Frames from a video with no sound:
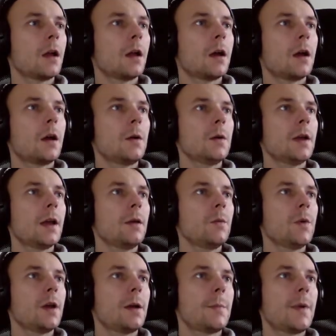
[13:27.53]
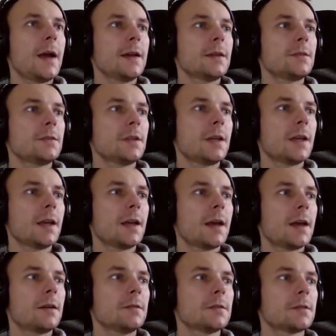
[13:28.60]
Okay, we are back to the
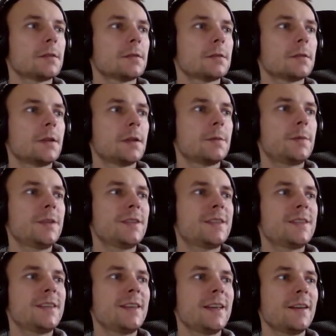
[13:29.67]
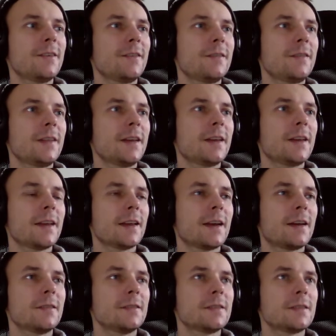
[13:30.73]
accounts. Let me see, offline
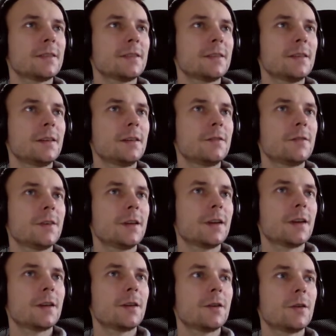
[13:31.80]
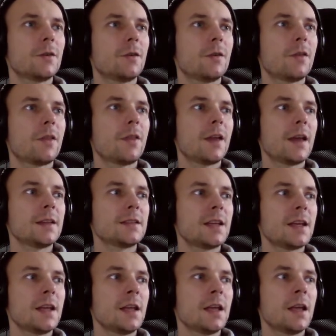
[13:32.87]
account. If we can go
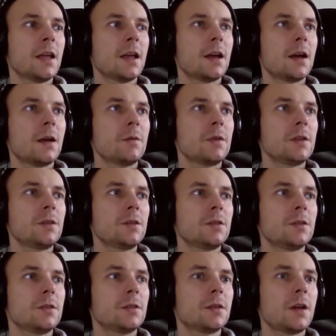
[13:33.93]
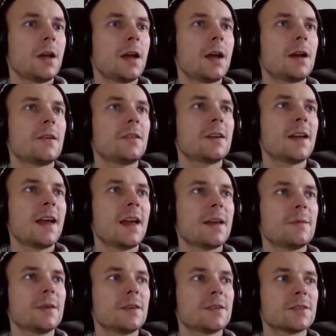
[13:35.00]
further, I will.
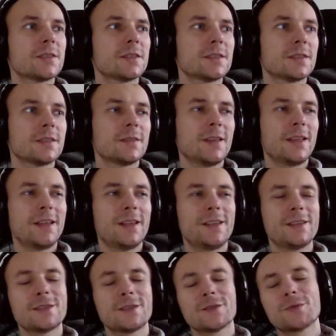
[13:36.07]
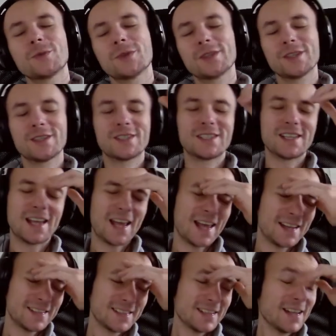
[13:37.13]
Okay, because this is what it said.